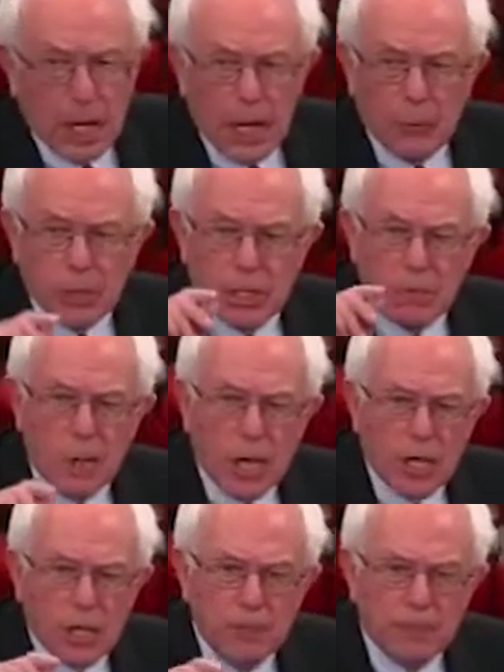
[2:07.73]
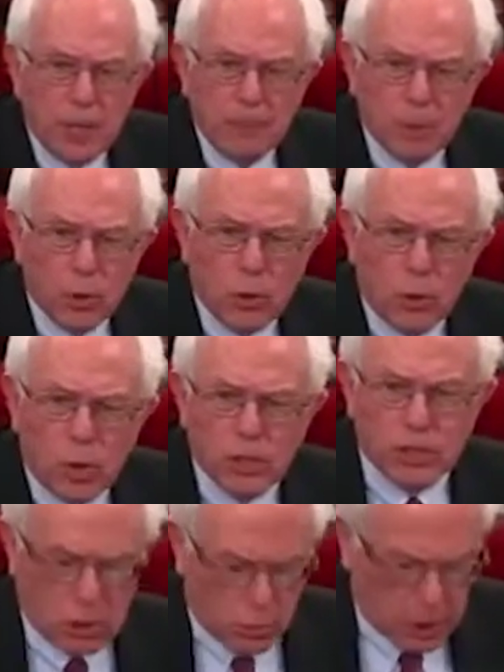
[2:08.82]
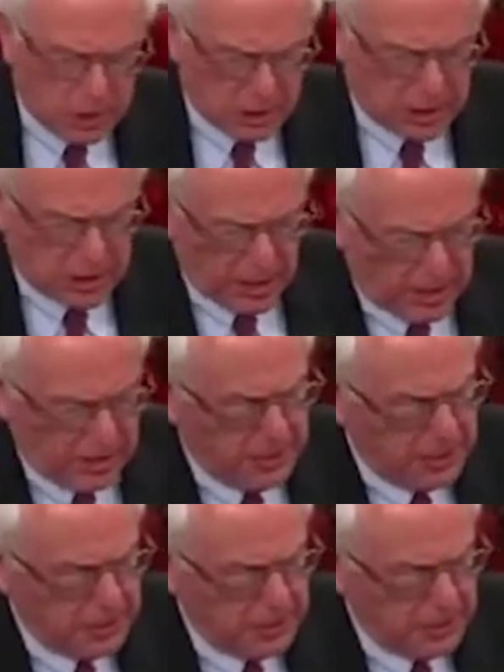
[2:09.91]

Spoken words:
And what the American people also understand